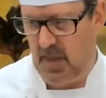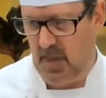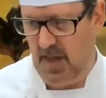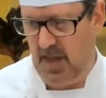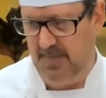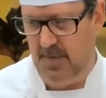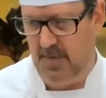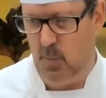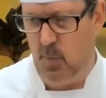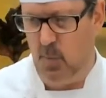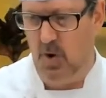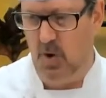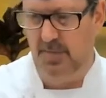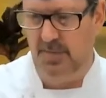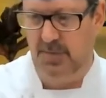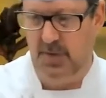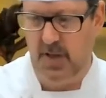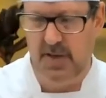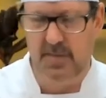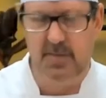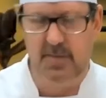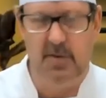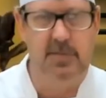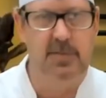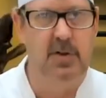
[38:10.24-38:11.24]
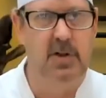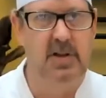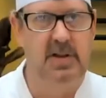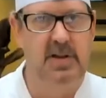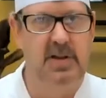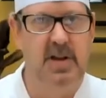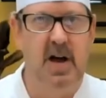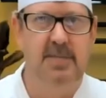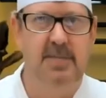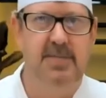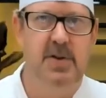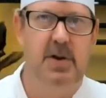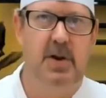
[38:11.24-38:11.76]
it weren't flavorful
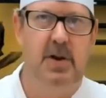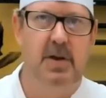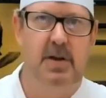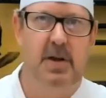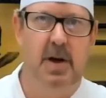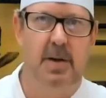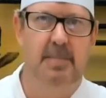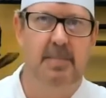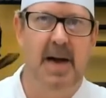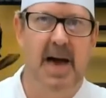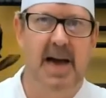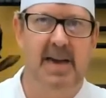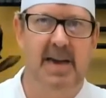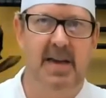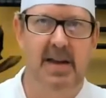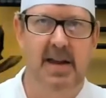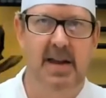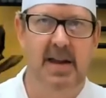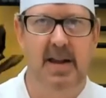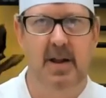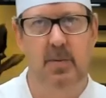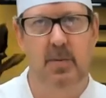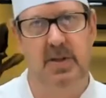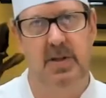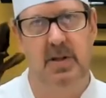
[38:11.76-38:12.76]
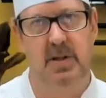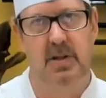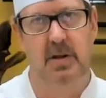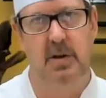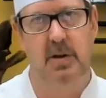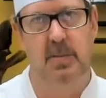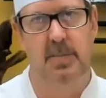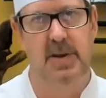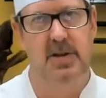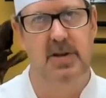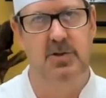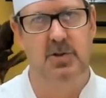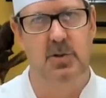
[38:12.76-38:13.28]
enough, you could come back and hit it with a little
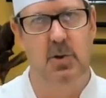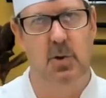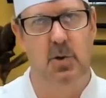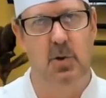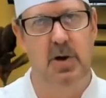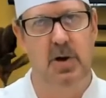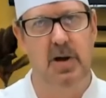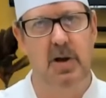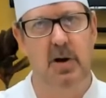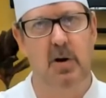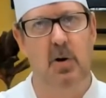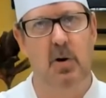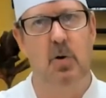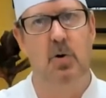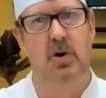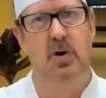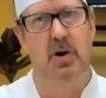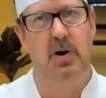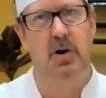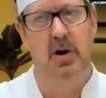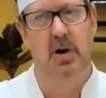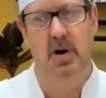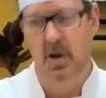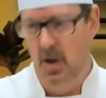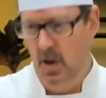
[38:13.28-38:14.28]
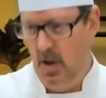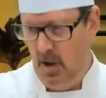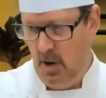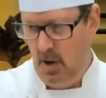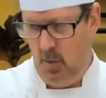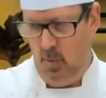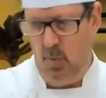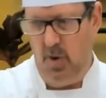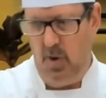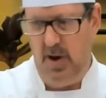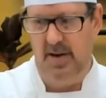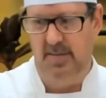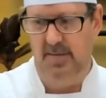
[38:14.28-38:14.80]
bit of soy or
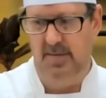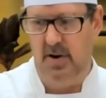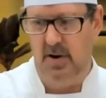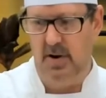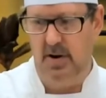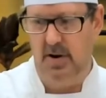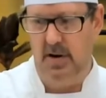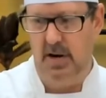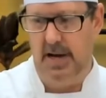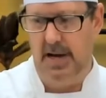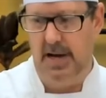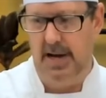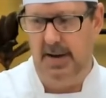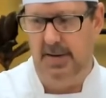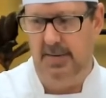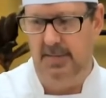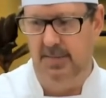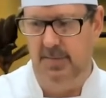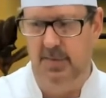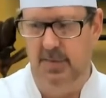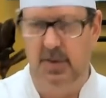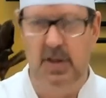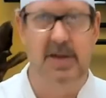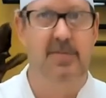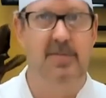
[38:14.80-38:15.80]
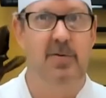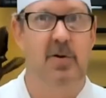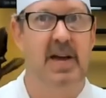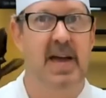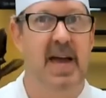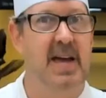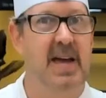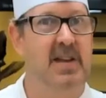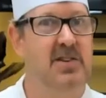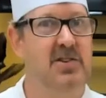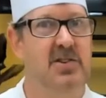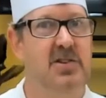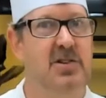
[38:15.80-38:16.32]
whatever flavoring
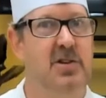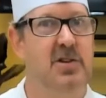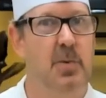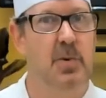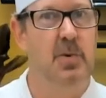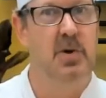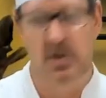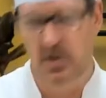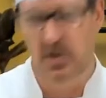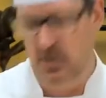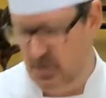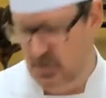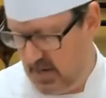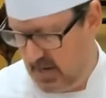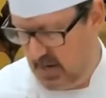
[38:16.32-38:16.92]
agents you were using